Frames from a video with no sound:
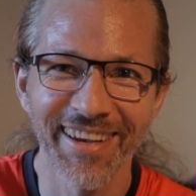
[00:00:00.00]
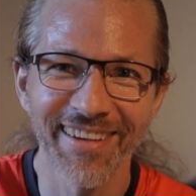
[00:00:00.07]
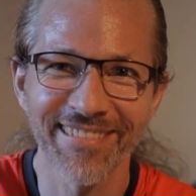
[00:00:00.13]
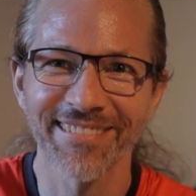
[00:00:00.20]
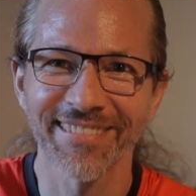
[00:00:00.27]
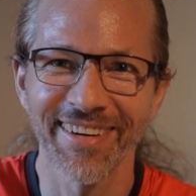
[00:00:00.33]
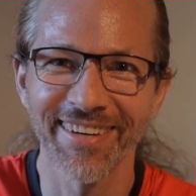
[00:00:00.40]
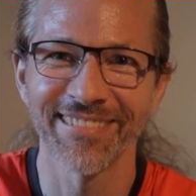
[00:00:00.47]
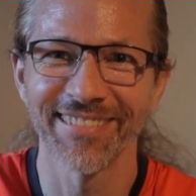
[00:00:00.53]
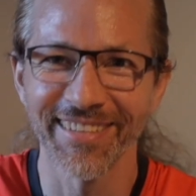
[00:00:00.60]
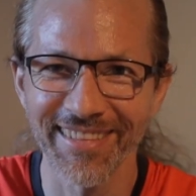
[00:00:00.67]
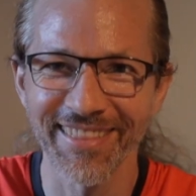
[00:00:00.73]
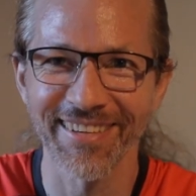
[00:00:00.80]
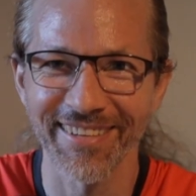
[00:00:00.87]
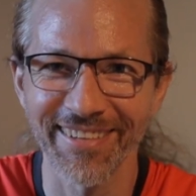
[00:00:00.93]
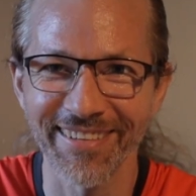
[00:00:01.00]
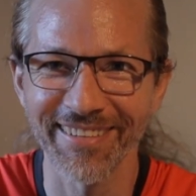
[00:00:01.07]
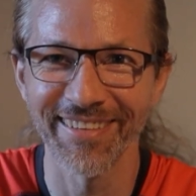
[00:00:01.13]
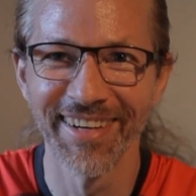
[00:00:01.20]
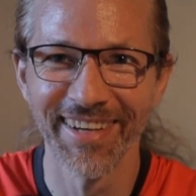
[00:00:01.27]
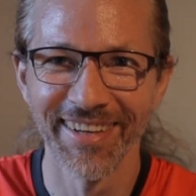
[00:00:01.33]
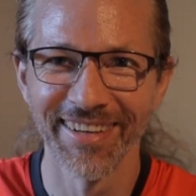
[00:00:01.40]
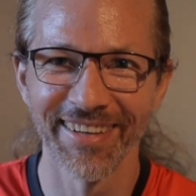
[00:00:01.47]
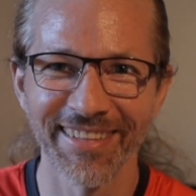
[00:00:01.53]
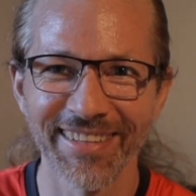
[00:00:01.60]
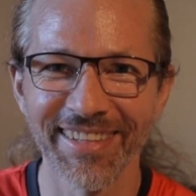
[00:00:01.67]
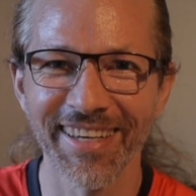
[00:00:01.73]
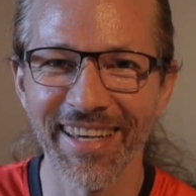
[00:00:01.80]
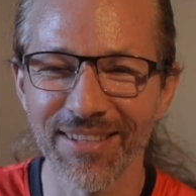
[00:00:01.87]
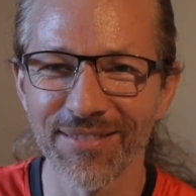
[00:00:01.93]
If one would throw a
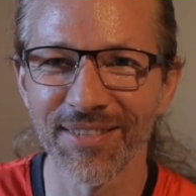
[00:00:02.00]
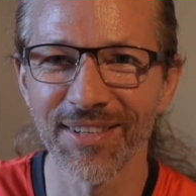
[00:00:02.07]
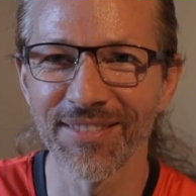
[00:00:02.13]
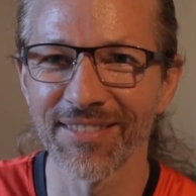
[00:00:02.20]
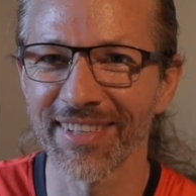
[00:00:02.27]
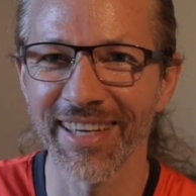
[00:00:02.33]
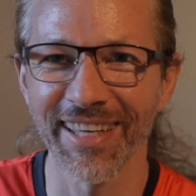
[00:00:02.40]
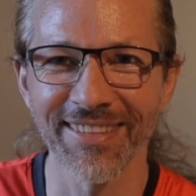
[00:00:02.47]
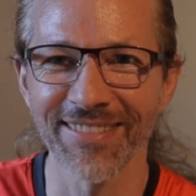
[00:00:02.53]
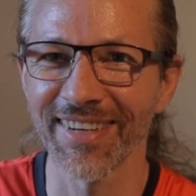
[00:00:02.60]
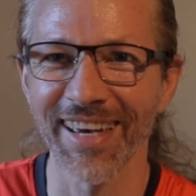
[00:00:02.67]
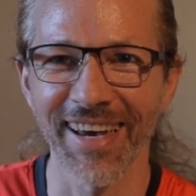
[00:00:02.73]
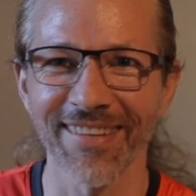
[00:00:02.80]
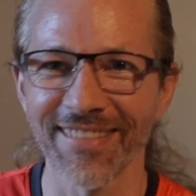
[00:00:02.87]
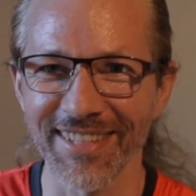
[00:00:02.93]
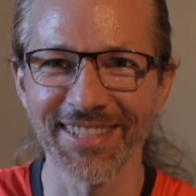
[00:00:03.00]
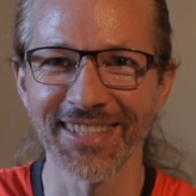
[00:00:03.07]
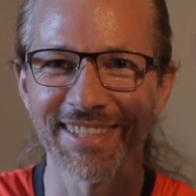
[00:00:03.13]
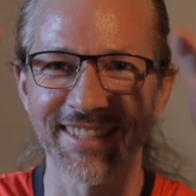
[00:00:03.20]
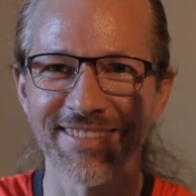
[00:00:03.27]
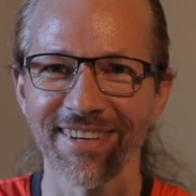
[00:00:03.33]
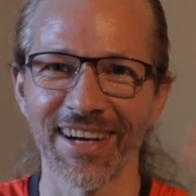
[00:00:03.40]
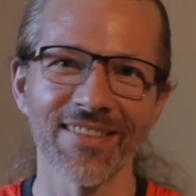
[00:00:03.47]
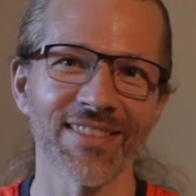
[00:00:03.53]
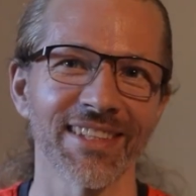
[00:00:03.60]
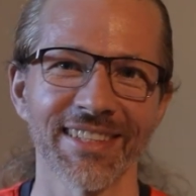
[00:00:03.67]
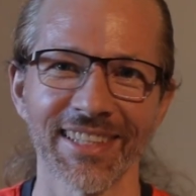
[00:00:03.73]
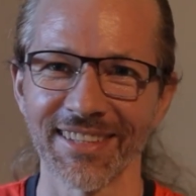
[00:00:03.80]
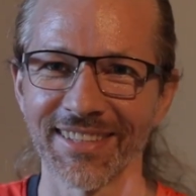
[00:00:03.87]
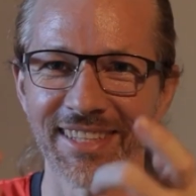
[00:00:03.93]
D850 at me, I would just grab
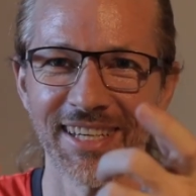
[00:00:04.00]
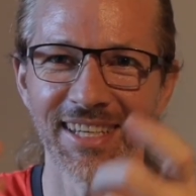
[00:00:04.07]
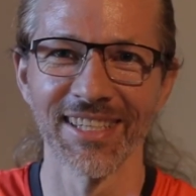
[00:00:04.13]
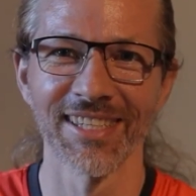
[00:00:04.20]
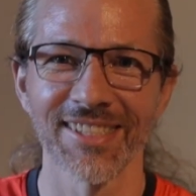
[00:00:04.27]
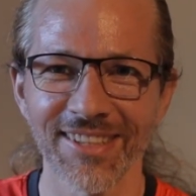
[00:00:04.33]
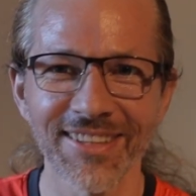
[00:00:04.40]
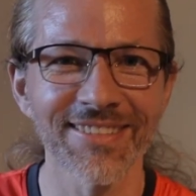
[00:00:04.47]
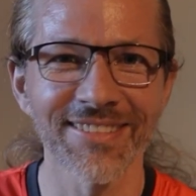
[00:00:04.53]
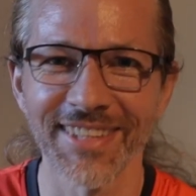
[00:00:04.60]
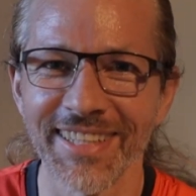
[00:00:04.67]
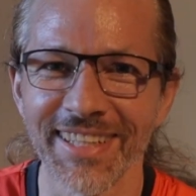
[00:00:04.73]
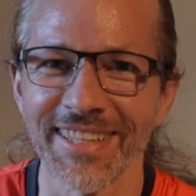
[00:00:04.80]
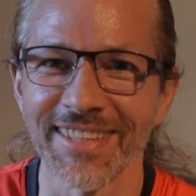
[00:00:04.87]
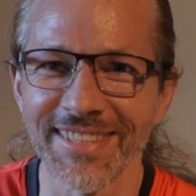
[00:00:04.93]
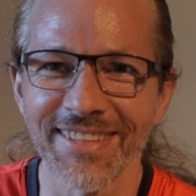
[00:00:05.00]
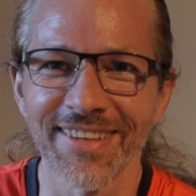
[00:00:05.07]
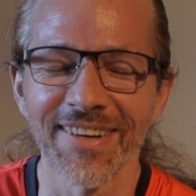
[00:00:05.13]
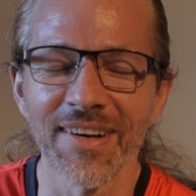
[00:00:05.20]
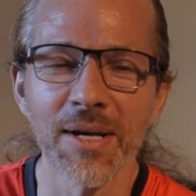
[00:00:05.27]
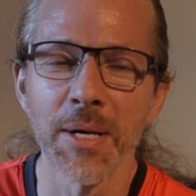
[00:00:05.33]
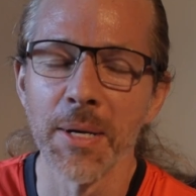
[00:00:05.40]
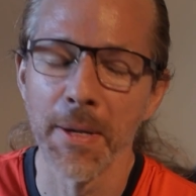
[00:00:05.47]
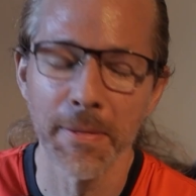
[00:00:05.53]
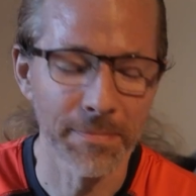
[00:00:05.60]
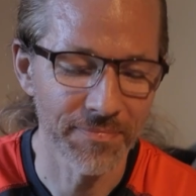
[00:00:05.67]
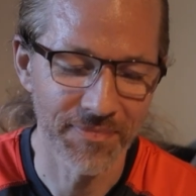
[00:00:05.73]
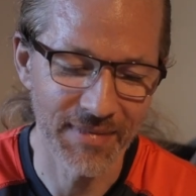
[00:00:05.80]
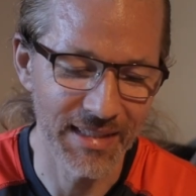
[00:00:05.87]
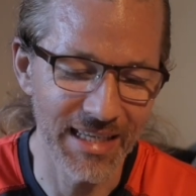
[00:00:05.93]
it and shoot with it. So
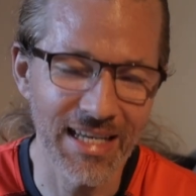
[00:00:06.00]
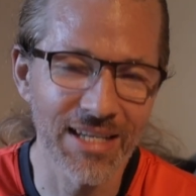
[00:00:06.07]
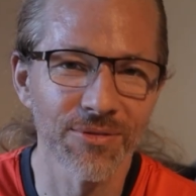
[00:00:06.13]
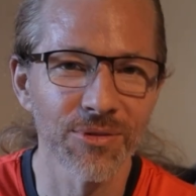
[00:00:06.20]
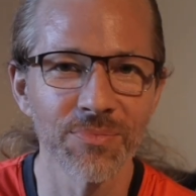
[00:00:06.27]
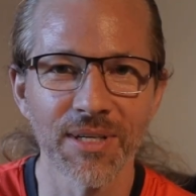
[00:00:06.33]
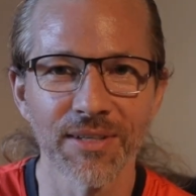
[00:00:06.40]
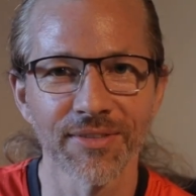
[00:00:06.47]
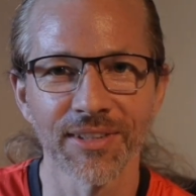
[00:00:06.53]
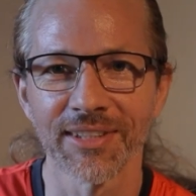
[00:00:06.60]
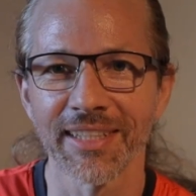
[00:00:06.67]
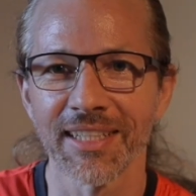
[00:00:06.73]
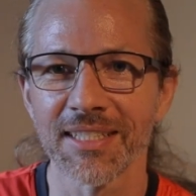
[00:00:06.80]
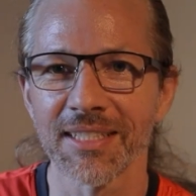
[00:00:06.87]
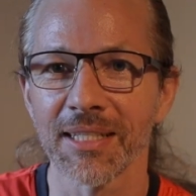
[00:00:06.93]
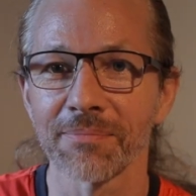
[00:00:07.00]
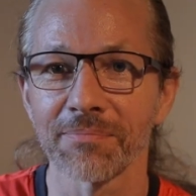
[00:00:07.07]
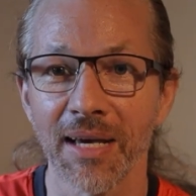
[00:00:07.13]
yeah, that would be fantastic.